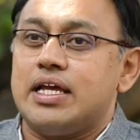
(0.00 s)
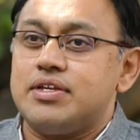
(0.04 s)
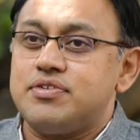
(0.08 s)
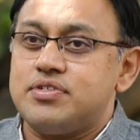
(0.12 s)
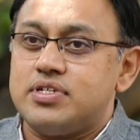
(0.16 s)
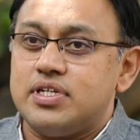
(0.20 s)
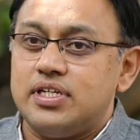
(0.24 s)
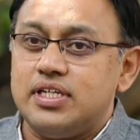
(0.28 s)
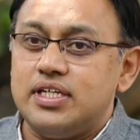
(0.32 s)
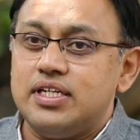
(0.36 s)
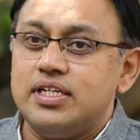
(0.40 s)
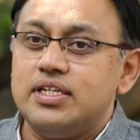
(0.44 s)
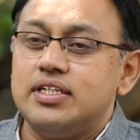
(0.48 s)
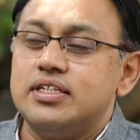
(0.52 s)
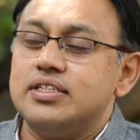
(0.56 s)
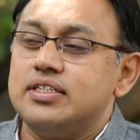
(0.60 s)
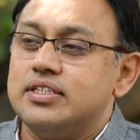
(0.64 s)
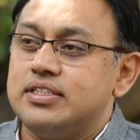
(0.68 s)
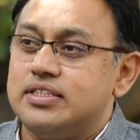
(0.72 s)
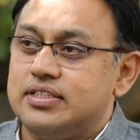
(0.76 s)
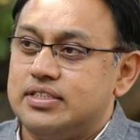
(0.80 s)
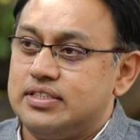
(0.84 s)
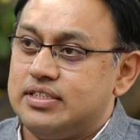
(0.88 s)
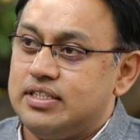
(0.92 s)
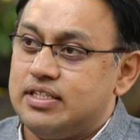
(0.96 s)
naturally,
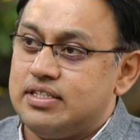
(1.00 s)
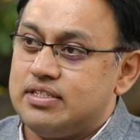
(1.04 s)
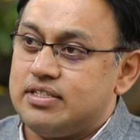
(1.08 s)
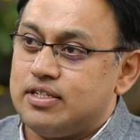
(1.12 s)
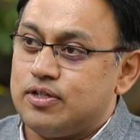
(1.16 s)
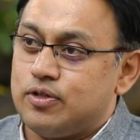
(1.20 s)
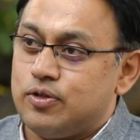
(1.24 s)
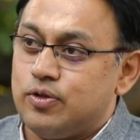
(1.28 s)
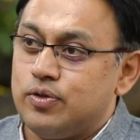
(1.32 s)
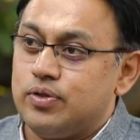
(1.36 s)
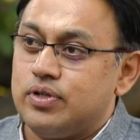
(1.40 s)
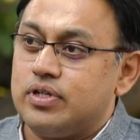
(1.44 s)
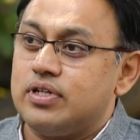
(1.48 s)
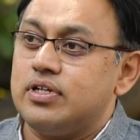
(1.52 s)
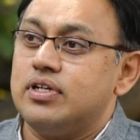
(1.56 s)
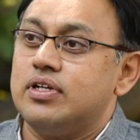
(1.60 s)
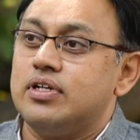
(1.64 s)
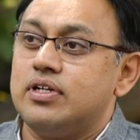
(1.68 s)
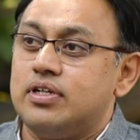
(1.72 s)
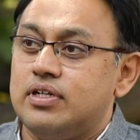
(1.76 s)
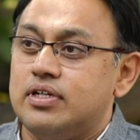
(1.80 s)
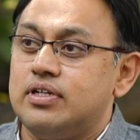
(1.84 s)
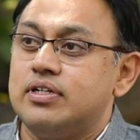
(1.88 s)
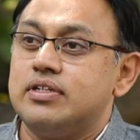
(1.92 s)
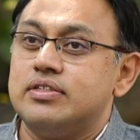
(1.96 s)
there is a good
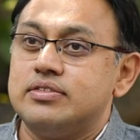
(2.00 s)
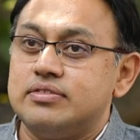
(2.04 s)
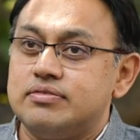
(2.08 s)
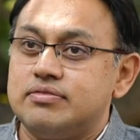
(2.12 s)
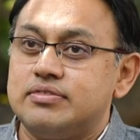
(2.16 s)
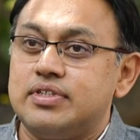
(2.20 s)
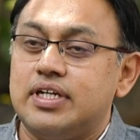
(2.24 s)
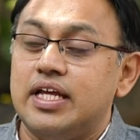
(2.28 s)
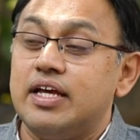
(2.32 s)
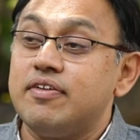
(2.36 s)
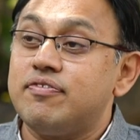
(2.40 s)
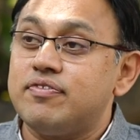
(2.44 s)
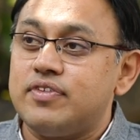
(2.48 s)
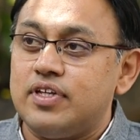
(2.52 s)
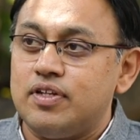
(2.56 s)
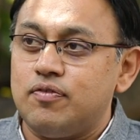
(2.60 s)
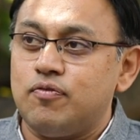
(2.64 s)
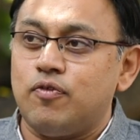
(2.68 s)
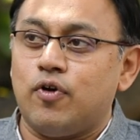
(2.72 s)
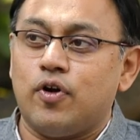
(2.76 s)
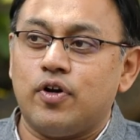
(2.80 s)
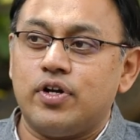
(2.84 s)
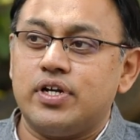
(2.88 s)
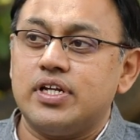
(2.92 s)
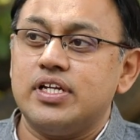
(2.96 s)
uh, depth
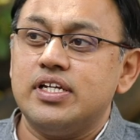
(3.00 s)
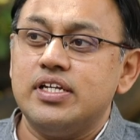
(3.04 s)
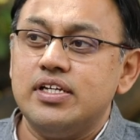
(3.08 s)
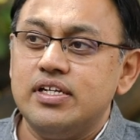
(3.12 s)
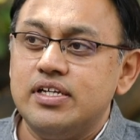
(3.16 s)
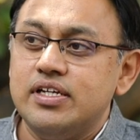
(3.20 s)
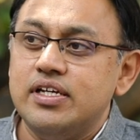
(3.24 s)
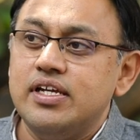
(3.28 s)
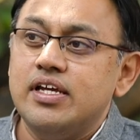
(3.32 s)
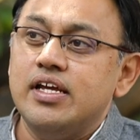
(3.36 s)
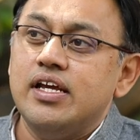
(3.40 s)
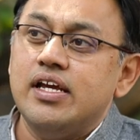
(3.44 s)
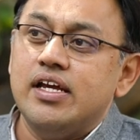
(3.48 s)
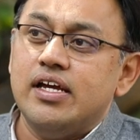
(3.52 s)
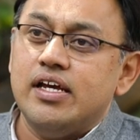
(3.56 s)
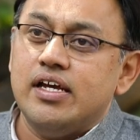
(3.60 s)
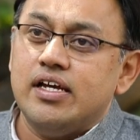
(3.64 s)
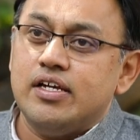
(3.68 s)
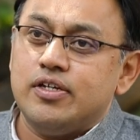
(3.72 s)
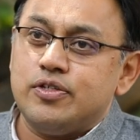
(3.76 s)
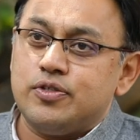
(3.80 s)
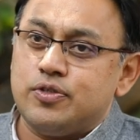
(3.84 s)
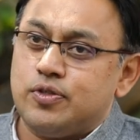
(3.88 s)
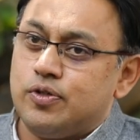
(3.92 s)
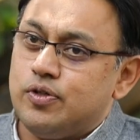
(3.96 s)
in water.
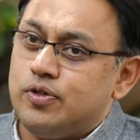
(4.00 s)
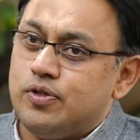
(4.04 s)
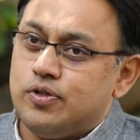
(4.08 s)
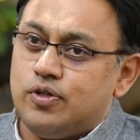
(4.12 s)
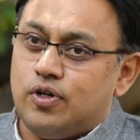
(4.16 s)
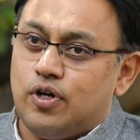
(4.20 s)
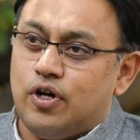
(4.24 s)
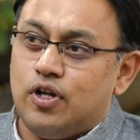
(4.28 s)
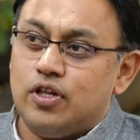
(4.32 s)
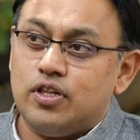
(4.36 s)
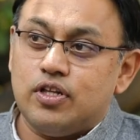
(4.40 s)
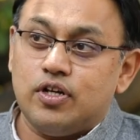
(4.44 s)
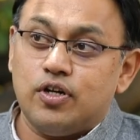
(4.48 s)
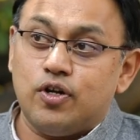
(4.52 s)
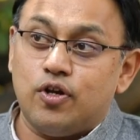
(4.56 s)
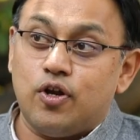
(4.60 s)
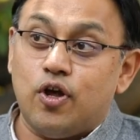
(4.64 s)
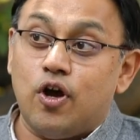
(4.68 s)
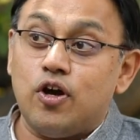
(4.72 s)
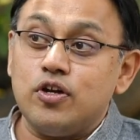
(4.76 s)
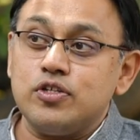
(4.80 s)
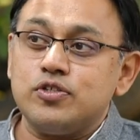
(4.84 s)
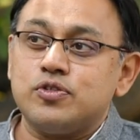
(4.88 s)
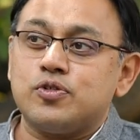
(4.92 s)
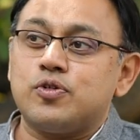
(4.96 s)
So all the
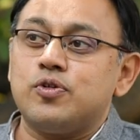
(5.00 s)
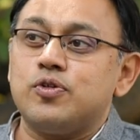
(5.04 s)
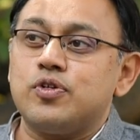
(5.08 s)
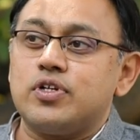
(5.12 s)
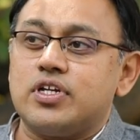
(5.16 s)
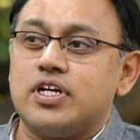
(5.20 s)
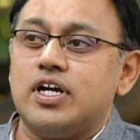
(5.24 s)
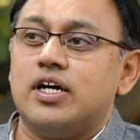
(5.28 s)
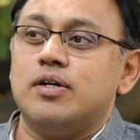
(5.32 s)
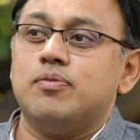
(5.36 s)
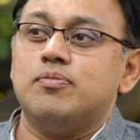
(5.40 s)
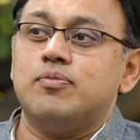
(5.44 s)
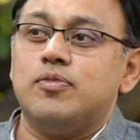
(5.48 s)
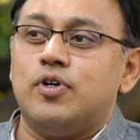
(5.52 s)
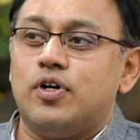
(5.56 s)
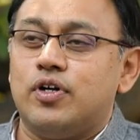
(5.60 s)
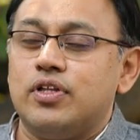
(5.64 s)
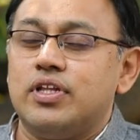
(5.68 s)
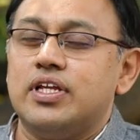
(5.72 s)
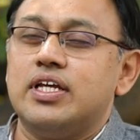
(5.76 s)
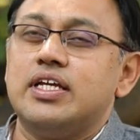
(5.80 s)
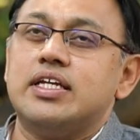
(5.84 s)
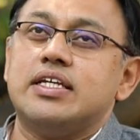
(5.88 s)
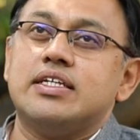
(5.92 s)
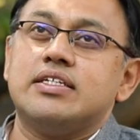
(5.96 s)
docks could come
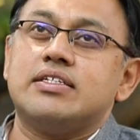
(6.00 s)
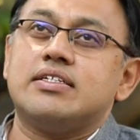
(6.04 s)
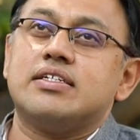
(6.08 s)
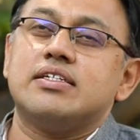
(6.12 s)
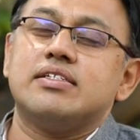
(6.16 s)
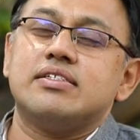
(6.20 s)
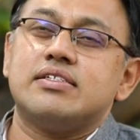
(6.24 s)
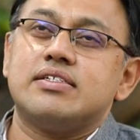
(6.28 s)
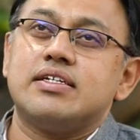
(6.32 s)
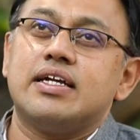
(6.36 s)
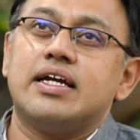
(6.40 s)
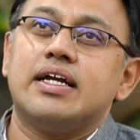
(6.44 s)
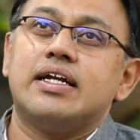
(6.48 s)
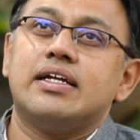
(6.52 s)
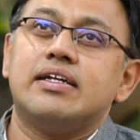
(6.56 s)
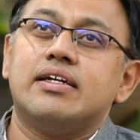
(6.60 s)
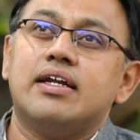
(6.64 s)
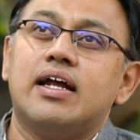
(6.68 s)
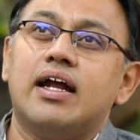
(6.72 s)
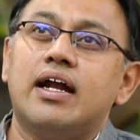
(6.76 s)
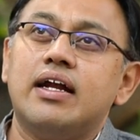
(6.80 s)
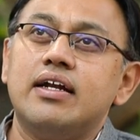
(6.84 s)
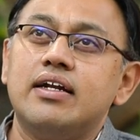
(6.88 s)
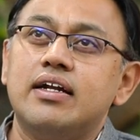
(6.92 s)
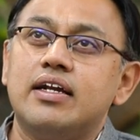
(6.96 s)
on the eastern side,
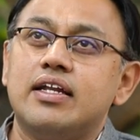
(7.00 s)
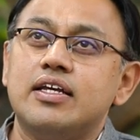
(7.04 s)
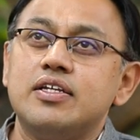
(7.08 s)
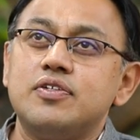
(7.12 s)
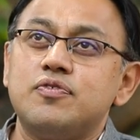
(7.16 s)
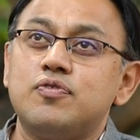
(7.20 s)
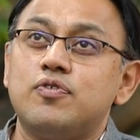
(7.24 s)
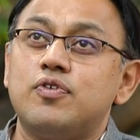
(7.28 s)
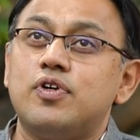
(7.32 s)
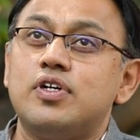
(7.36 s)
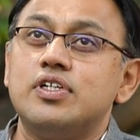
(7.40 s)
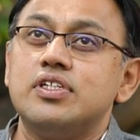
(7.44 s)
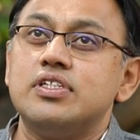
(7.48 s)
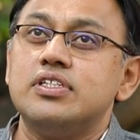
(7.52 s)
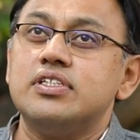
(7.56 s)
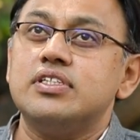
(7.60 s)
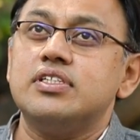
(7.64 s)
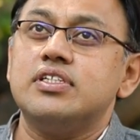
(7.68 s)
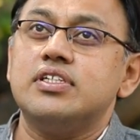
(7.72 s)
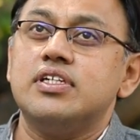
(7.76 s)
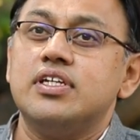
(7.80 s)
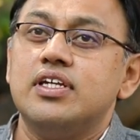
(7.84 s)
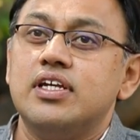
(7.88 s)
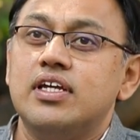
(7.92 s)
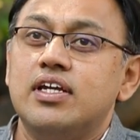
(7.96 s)
and this was
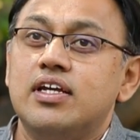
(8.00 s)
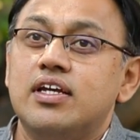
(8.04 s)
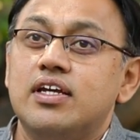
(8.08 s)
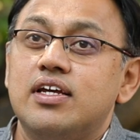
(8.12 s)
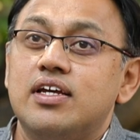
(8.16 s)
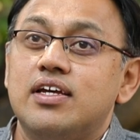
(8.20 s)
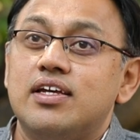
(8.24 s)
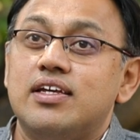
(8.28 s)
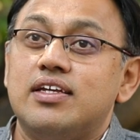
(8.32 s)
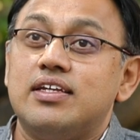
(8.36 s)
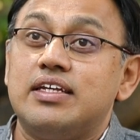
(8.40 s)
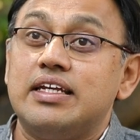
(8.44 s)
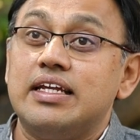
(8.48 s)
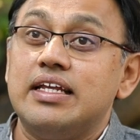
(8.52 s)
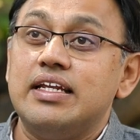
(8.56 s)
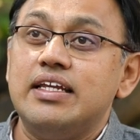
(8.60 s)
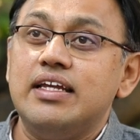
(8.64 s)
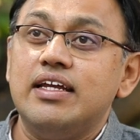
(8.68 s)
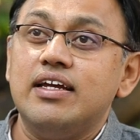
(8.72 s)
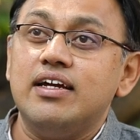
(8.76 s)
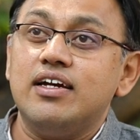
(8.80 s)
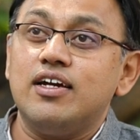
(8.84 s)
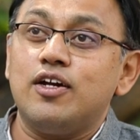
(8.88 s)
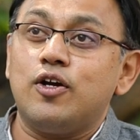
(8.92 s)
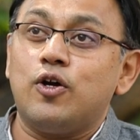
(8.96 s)

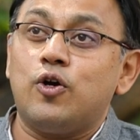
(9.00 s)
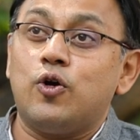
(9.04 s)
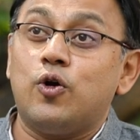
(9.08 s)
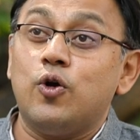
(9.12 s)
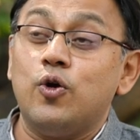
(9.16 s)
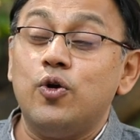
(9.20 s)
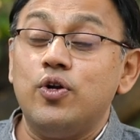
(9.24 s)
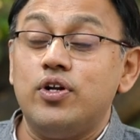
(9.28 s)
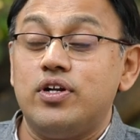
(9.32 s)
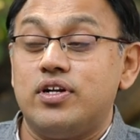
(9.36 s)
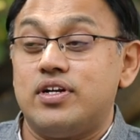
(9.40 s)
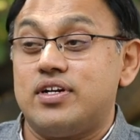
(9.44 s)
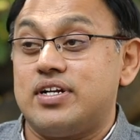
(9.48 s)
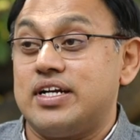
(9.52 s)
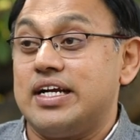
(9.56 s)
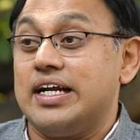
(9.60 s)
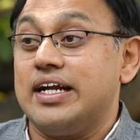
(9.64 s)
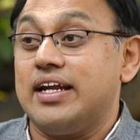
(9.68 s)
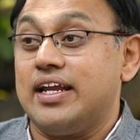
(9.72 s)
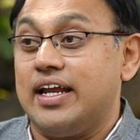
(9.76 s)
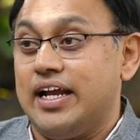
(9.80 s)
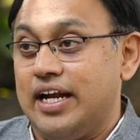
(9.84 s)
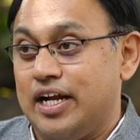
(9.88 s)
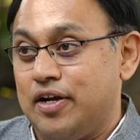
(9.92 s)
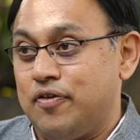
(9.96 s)
really a good
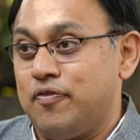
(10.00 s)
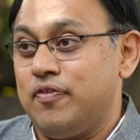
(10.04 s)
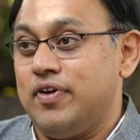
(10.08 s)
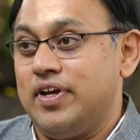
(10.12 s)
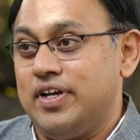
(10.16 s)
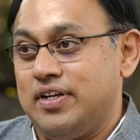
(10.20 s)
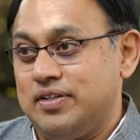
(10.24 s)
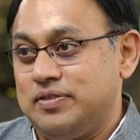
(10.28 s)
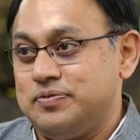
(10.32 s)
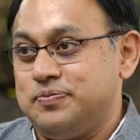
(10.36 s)
trade gateway.